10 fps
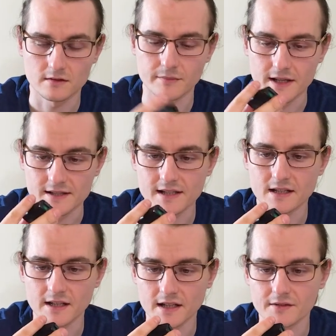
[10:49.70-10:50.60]

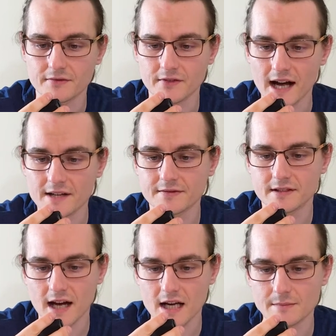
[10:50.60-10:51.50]
basically 5
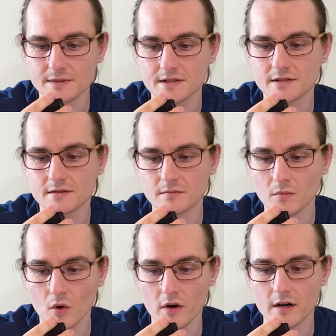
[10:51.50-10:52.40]
times
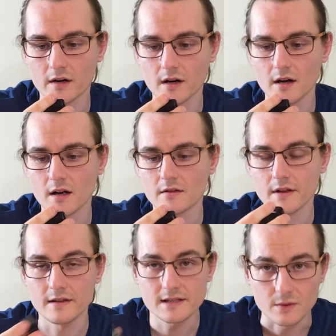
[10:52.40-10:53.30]
more
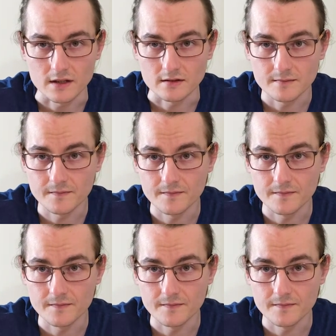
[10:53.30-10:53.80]
than this one.